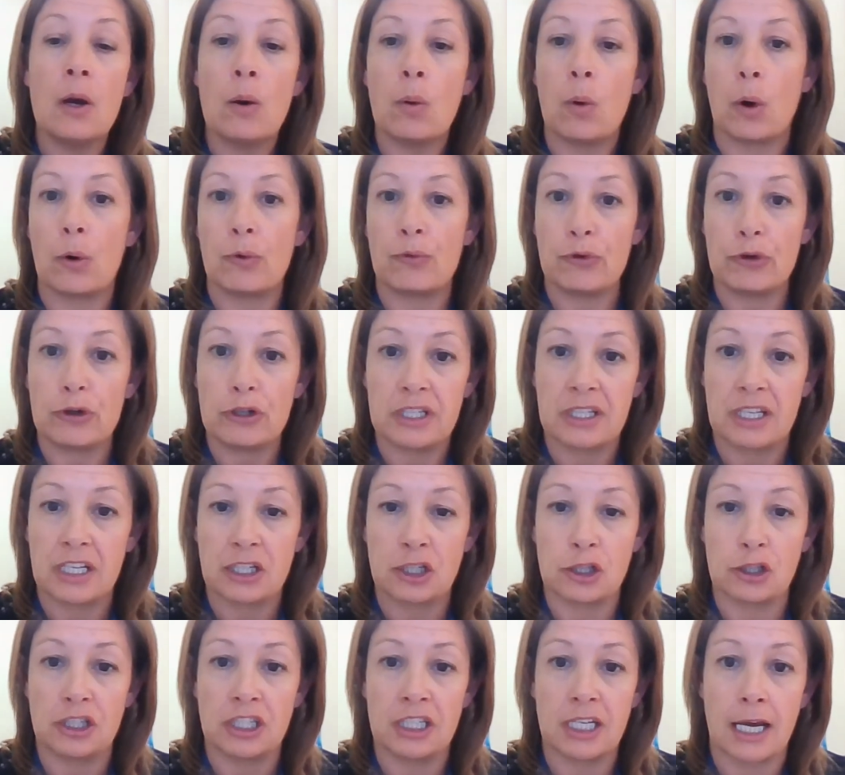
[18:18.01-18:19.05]
what routes they
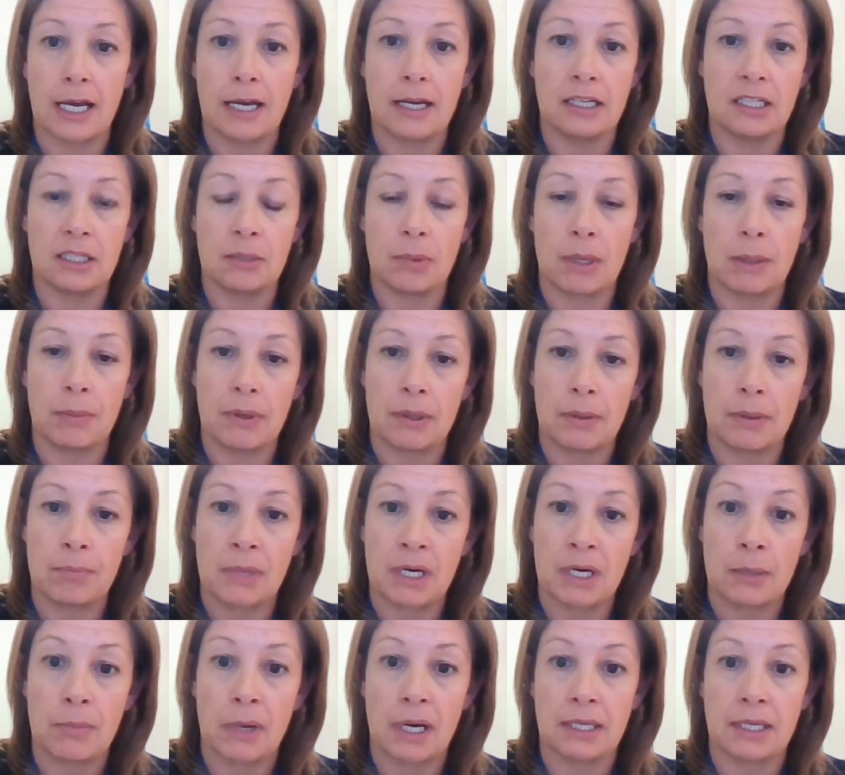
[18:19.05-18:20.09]
should take to maybe
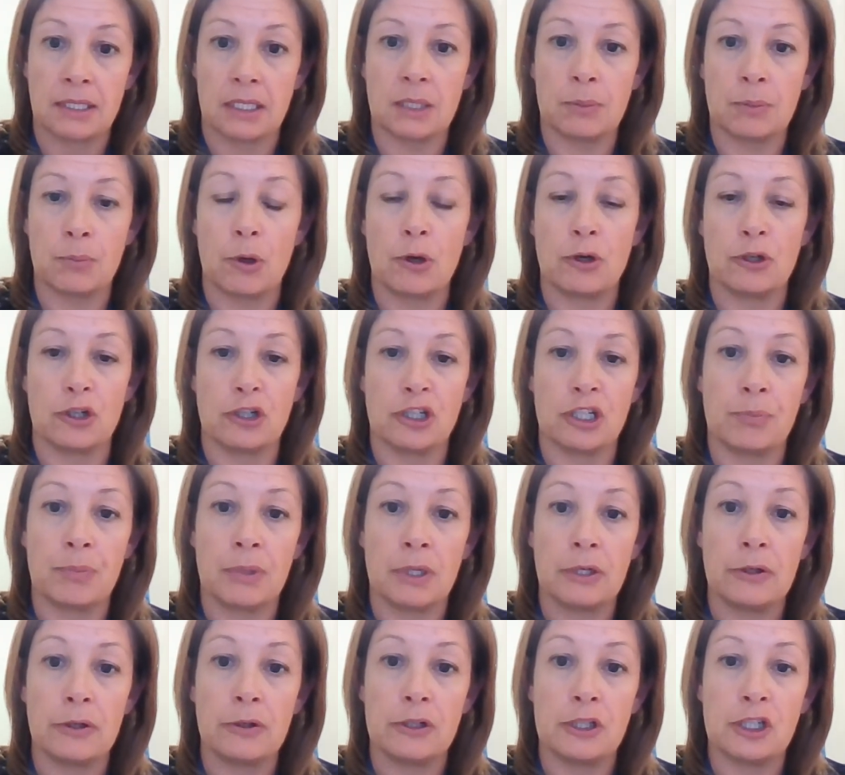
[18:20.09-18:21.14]
minimise exposure to
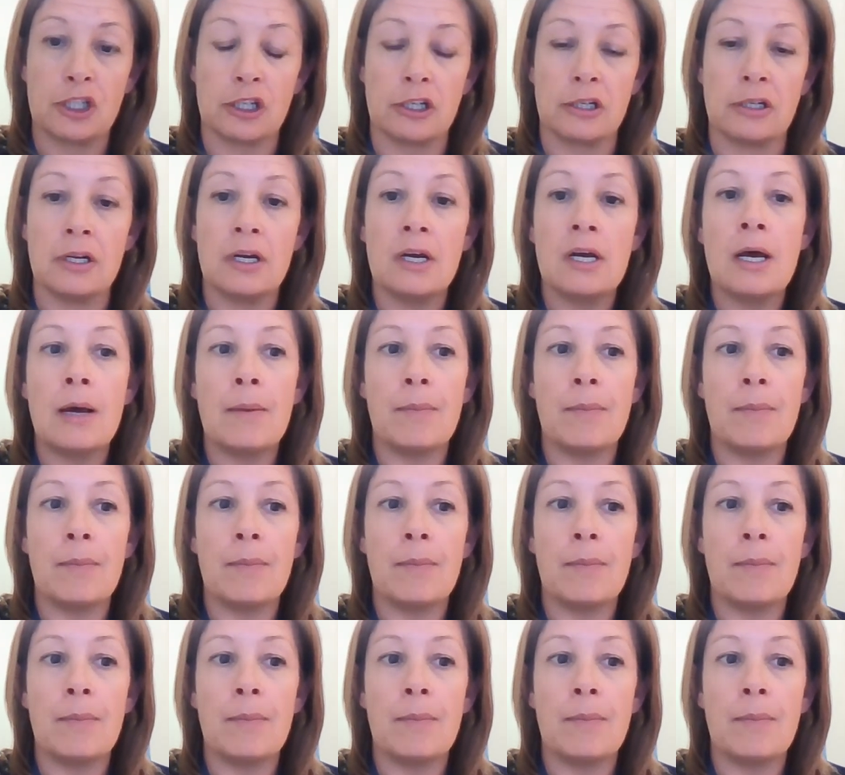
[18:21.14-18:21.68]
pollution,